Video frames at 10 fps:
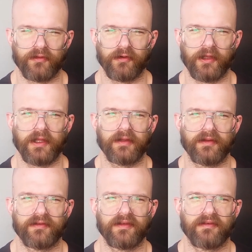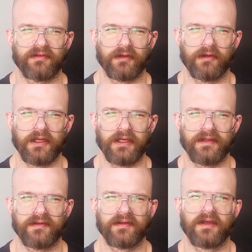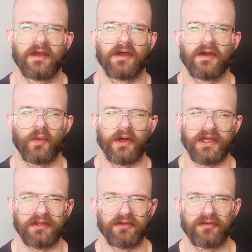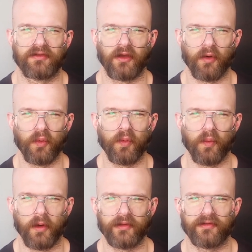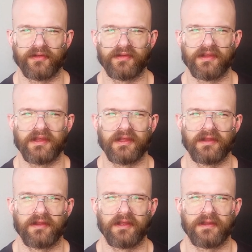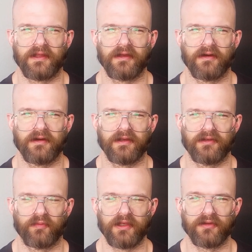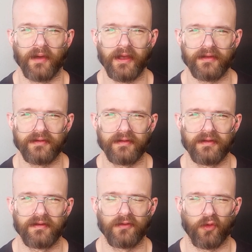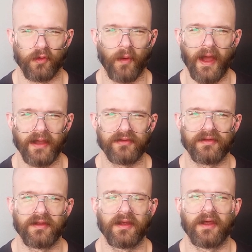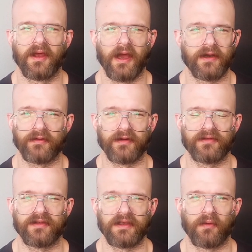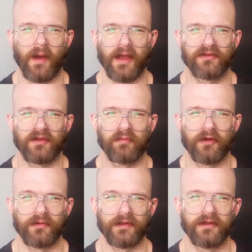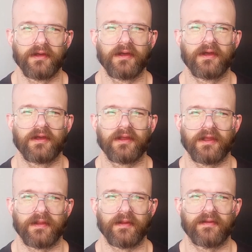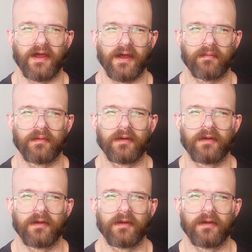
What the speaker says: 3 list of ingredients, what I don't want to see in there is beeswax or wax. I don't want to see a wax component in the top